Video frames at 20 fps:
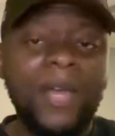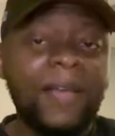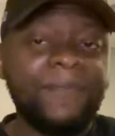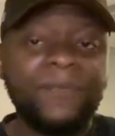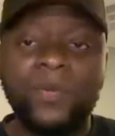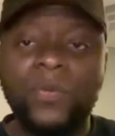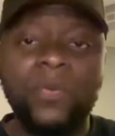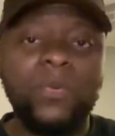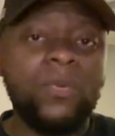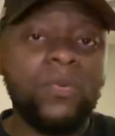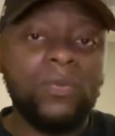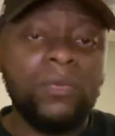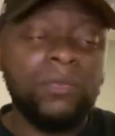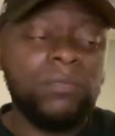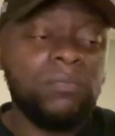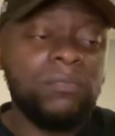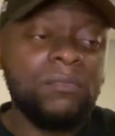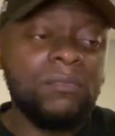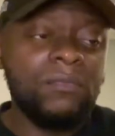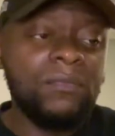have to
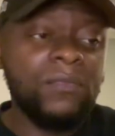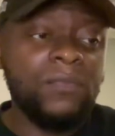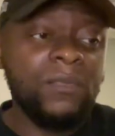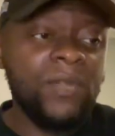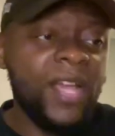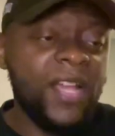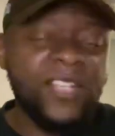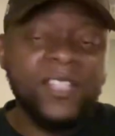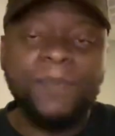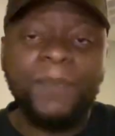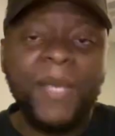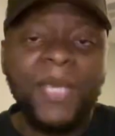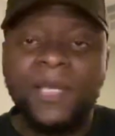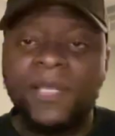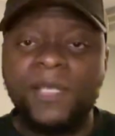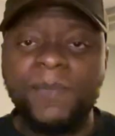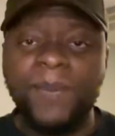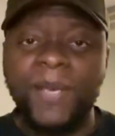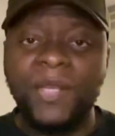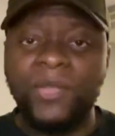call a spade
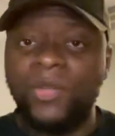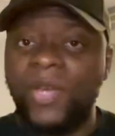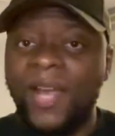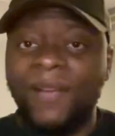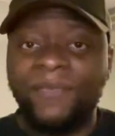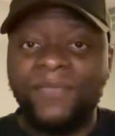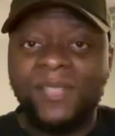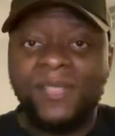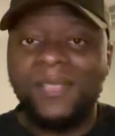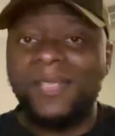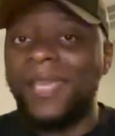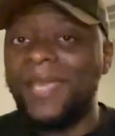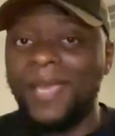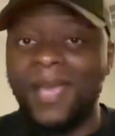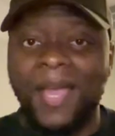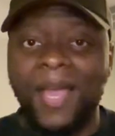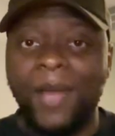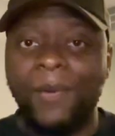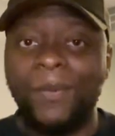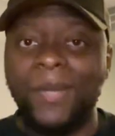a spade. You have to say
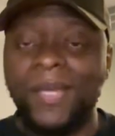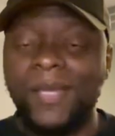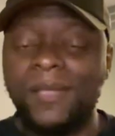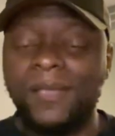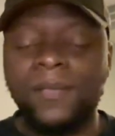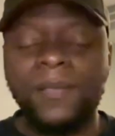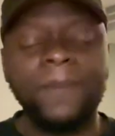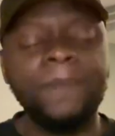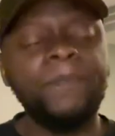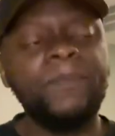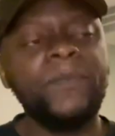it how it is.